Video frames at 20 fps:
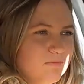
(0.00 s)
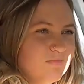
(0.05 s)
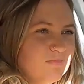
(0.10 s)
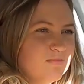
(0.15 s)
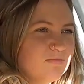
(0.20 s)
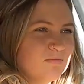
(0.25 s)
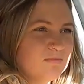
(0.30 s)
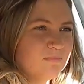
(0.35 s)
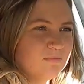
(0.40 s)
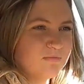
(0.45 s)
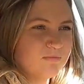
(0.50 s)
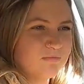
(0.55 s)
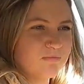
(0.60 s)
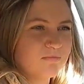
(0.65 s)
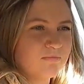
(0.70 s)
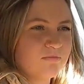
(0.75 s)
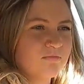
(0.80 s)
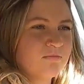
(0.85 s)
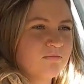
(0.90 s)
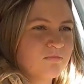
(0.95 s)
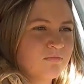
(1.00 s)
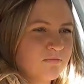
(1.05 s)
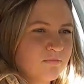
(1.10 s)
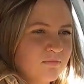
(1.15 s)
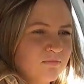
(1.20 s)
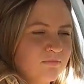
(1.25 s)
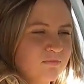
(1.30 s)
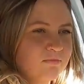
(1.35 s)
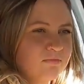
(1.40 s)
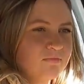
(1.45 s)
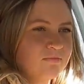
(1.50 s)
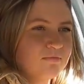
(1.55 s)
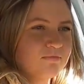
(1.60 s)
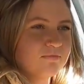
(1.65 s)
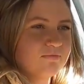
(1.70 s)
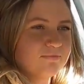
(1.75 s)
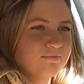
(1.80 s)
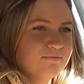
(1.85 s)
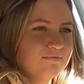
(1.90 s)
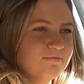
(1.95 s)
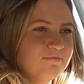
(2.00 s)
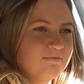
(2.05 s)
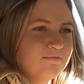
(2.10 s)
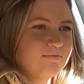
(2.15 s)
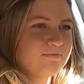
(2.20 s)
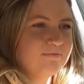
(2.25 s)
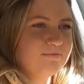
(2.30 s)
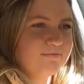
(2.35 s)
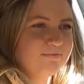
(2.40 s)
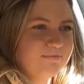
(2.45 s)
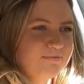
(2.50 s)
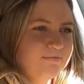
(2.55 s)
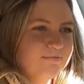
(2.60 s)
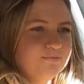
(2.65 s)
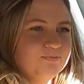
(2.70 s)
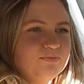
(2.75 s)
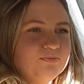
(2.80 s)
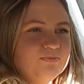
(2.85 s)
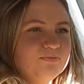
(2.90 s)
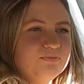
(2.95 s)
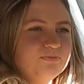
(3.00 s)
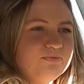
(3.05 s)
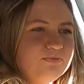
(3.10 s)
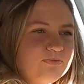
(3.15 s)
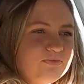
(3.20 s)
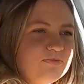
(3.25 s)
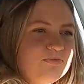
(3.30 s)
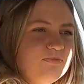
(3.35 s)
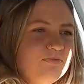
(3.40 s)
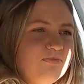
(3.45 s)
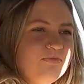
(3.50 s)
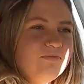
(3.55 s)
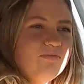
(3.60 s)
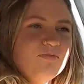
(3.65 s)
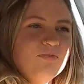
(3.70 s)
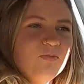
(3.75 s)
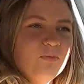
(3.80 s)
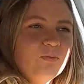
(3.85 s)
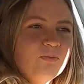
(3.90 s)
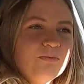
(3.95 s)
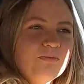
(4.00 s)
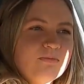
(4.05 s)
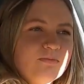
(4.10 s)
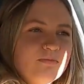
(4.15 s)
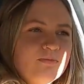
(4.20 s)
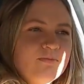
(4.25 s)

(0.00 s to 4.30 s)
[no speech]